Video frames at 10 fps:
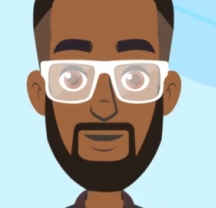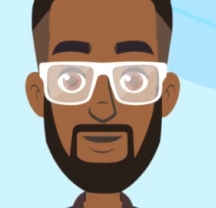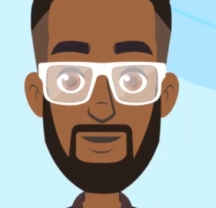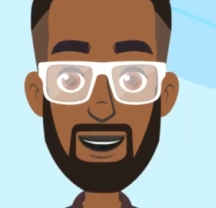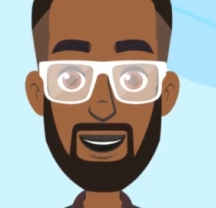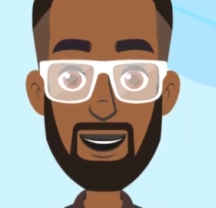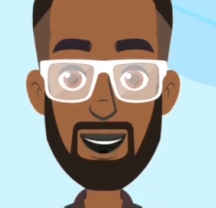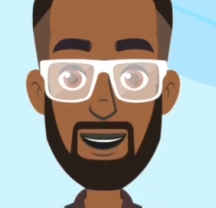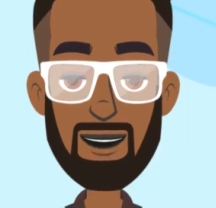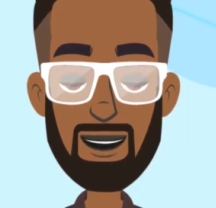The best
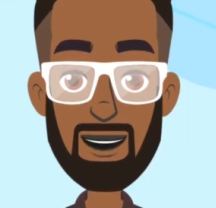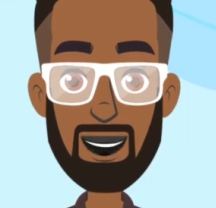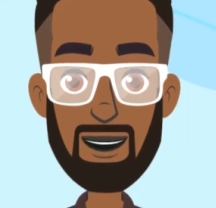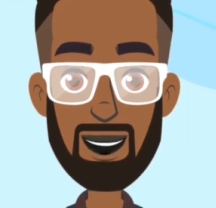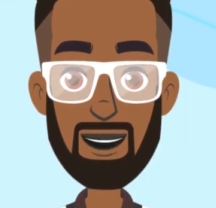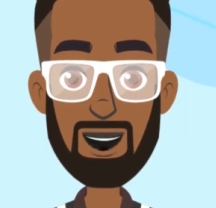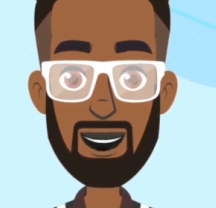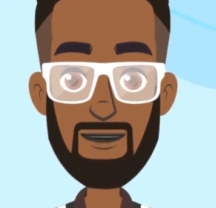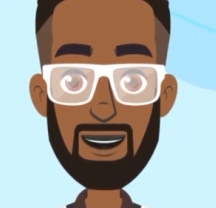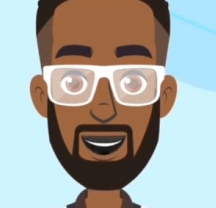solution in this case
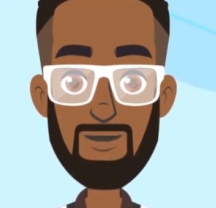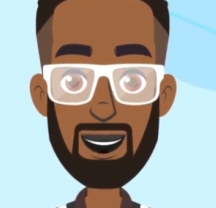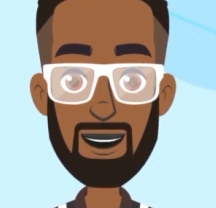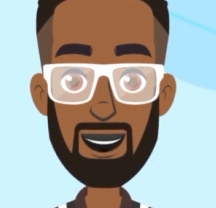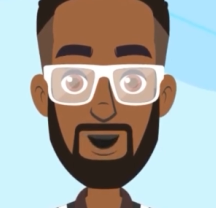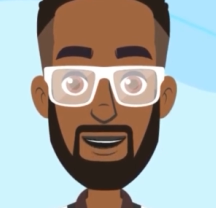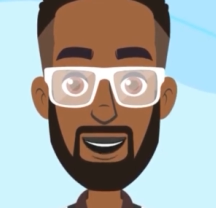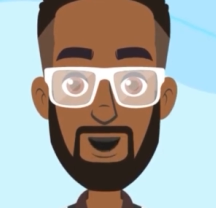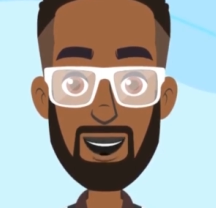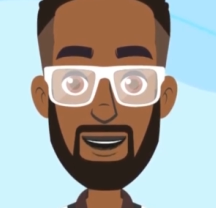is to replace
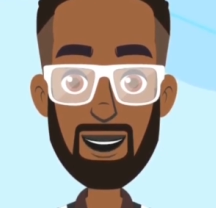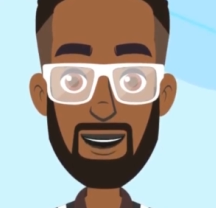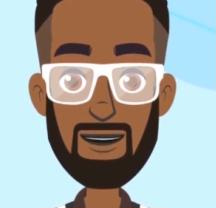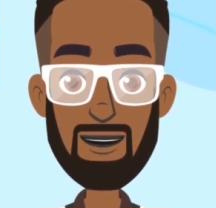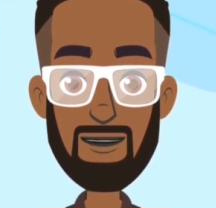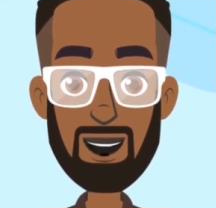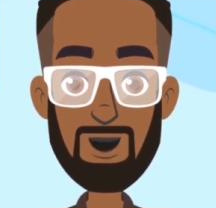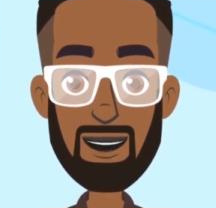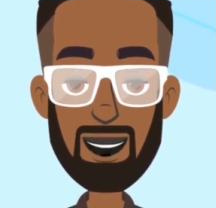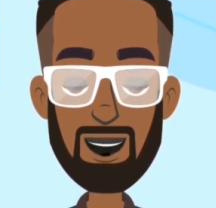the NVR or
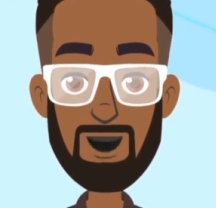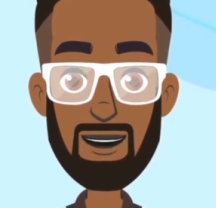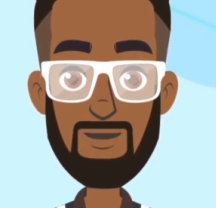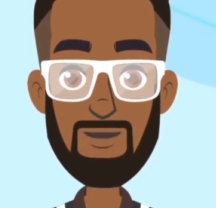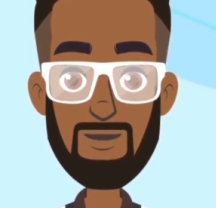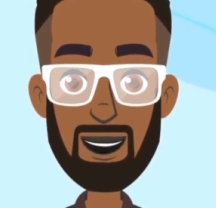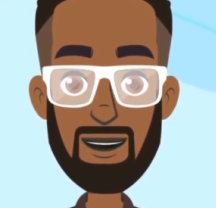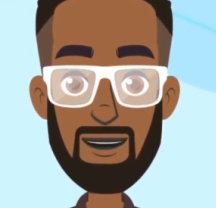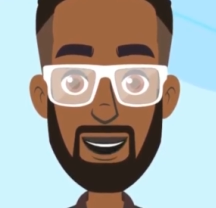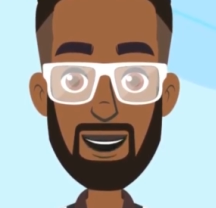camera.
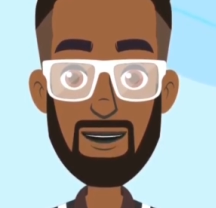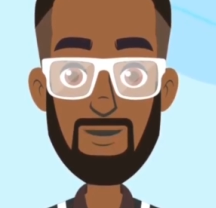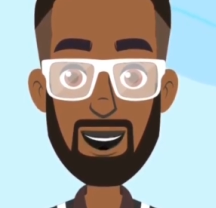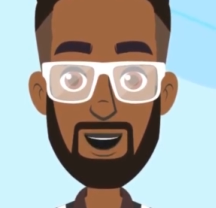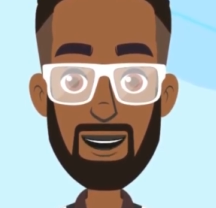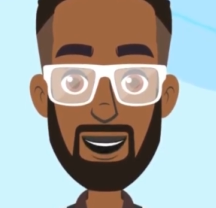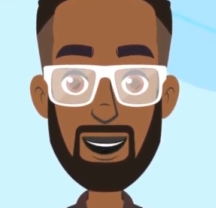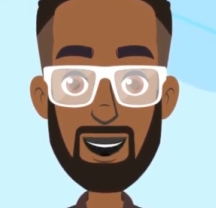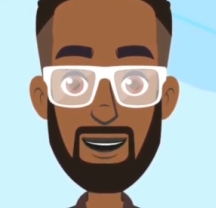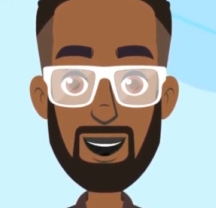However, you can
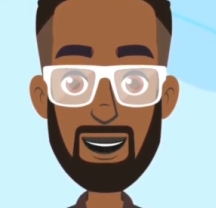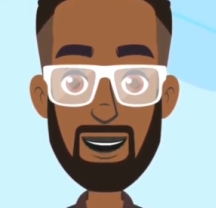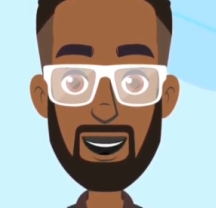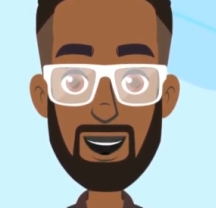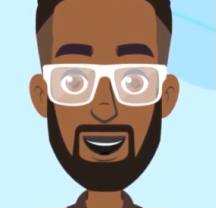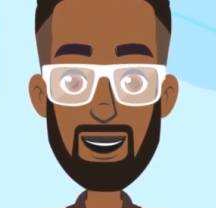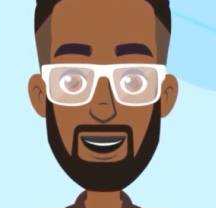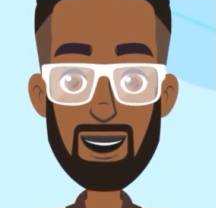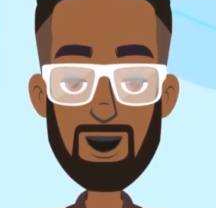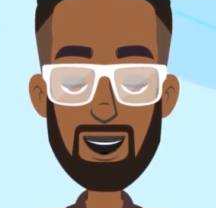contact your local
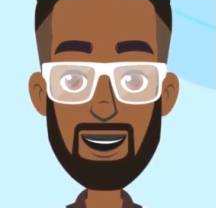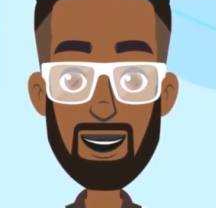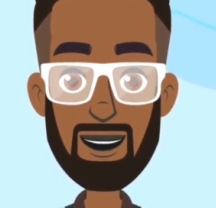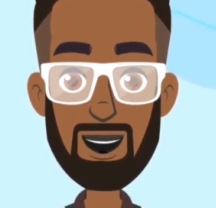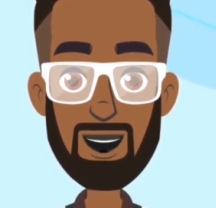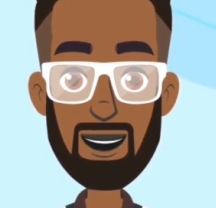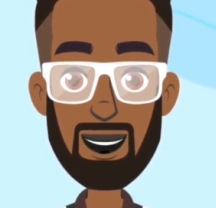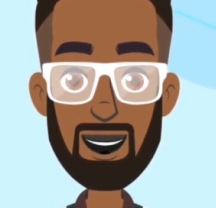CCTV installer